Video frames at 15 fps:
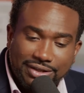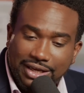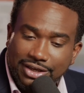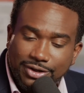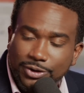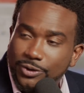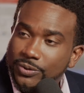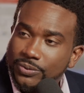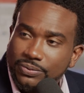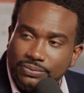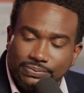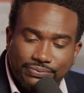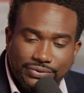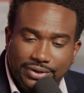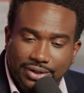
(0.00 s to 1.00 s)
I owe
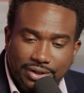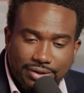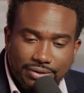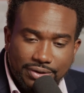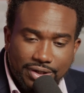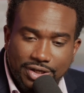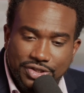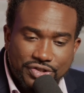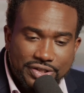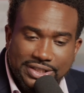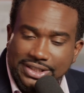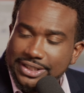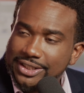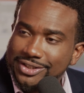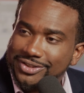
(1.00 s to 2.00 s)

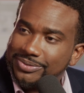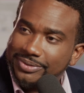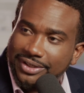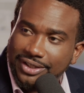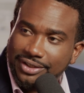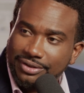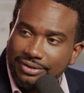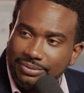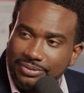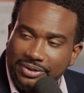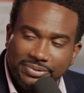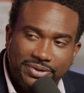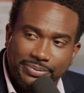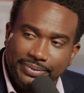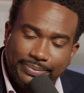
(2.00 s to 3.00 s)
110 to my, my
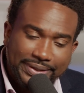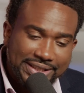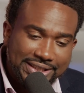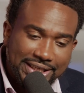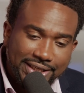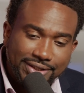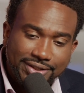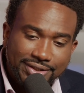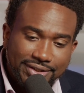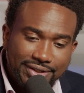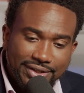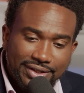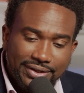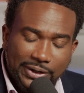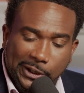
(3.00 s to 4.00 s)
mom and my dad. Mm-hmm.
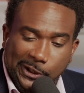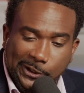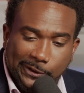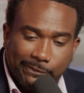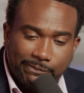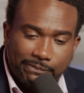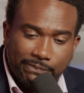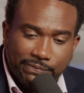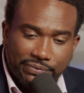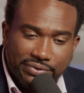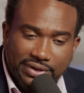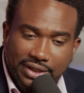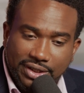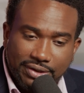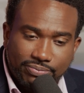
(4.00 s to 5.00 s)
Um,
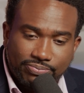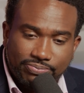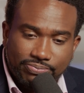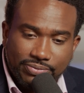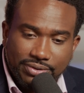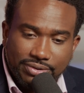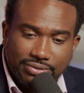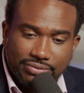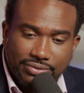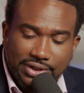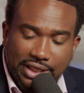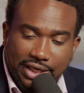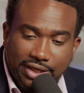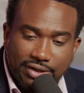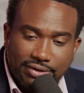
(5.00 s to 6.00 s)
they,
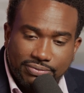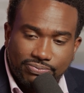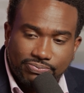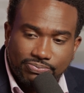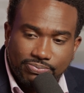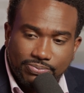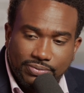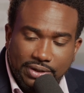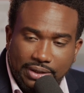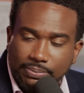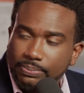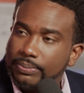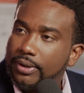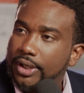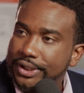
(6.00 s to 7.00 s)
they
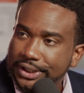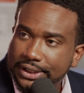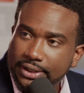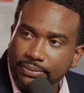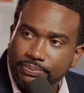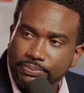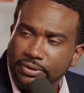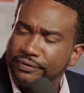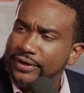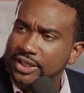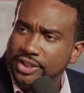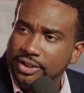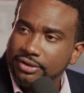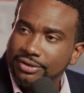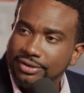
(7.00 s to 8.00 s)
embody
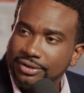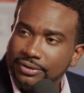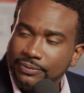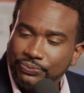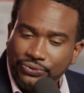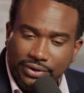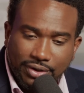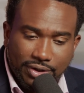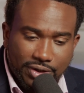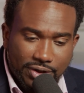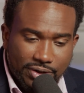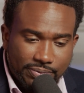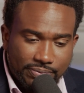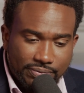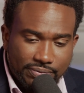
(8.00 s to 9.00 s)
perfection. Mm-hmm.
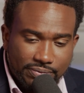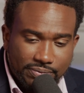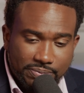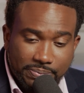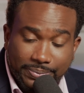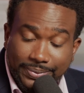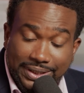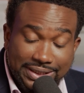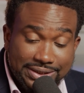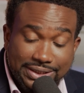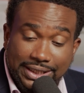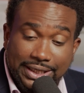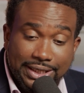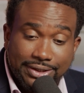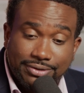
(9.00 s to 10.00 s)
Um, my
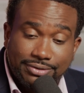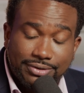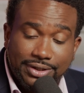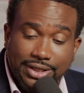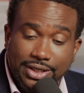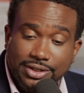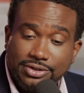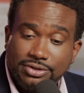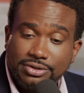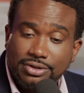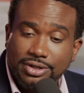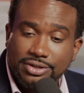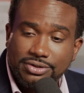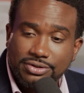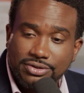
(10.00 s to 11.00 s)
dad is,
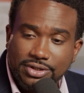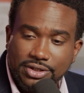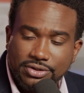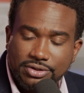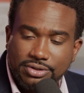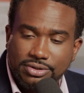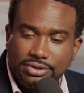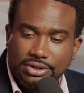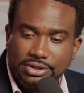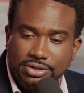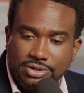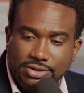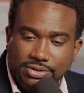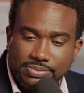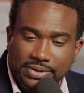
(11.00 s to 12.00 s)
is, is,
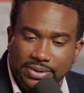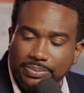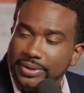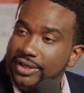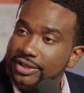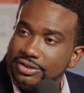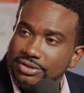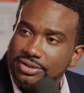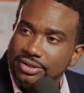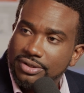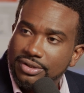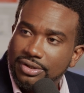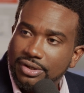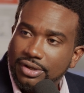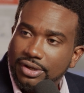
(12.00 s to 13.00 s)
is my biggest
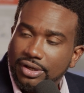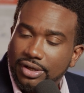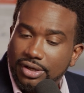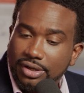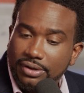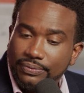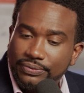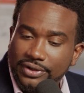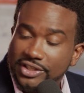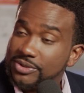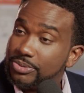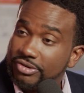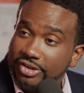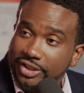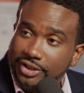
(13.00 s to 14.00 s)
uh,
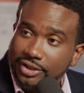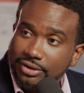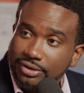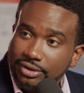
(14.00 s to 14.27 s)
inspiration.